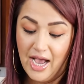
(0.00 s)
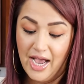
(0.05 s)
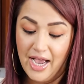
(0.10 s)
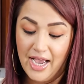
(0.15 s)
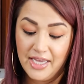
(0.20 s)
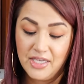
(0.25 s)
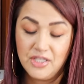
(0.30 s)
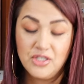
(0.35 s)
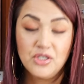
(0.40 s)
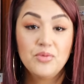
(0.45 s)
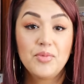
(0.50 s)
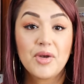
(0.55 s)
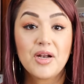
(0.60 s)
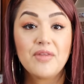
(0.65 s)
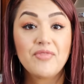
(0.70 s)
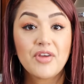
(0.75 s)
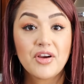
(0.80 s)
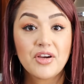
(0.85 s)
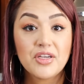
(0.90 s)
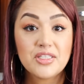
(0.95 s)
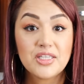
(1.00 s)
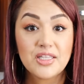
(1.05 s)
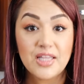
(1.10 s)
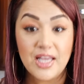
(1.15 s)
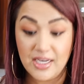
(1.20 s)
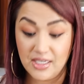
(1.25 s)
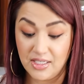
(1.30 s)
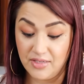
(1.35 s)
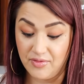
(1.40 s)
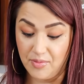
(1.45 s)
I do, but I'm very
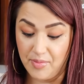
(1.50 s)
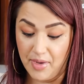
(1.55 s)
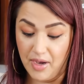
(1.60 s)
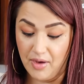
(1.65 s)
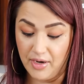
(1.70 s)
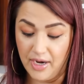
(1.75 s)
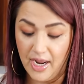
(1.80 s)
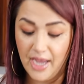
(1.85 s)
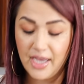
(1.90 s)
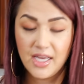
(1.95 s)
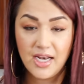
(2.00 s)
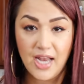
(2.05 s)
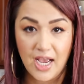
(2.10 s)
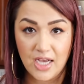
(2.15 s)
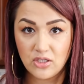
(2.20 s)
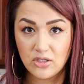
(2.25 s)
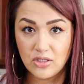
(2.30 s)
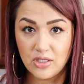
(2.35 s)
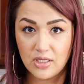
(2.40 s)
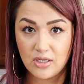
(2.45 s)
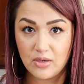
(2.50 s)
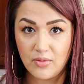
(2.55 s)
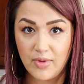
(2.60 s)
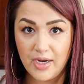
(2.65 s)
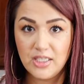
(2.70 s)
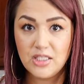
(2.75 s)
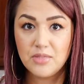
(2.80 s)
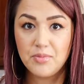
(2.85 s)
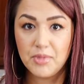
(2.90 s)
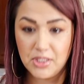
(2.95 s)
selective about it. I can handle it in
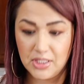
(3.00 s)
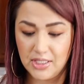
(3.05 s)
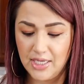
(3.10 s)
ranch, but